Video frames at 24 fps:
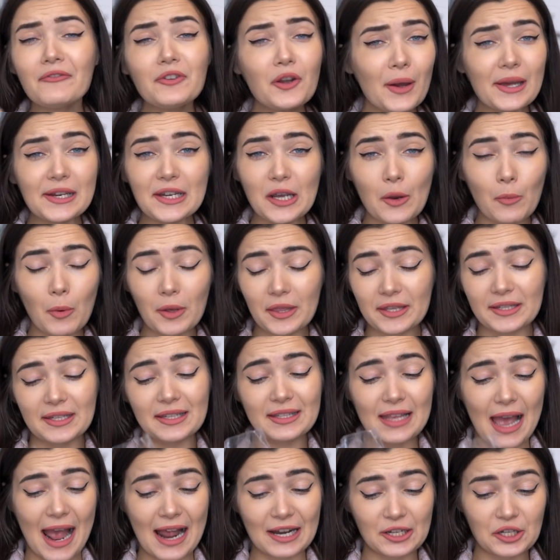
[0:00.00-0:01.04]
have no idea what this
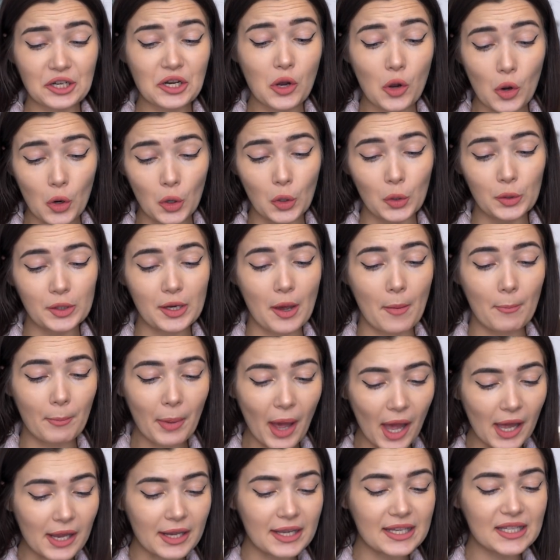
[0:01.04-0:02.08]
is actually called,
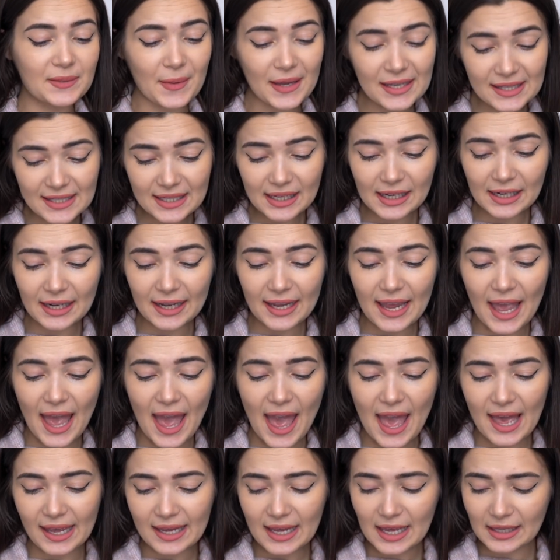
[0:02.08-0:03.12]
but it's basically
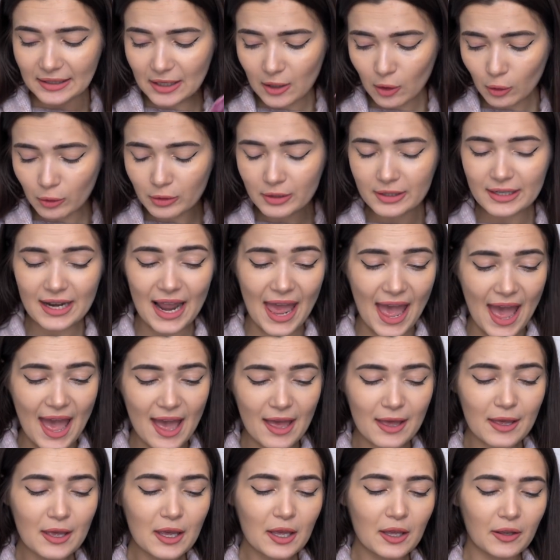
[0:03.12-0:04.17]
a little
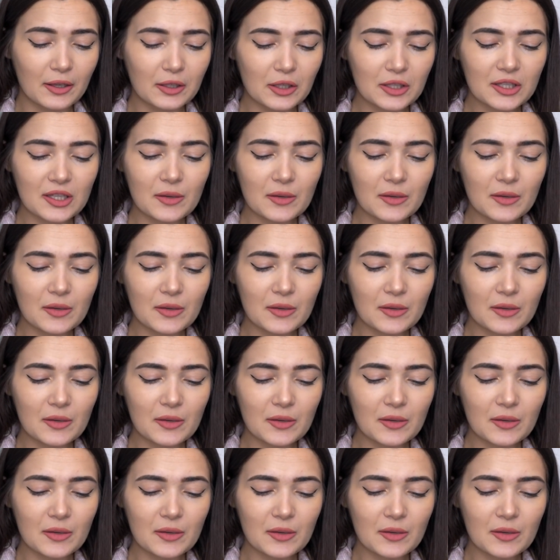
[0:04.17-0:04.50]
net that you're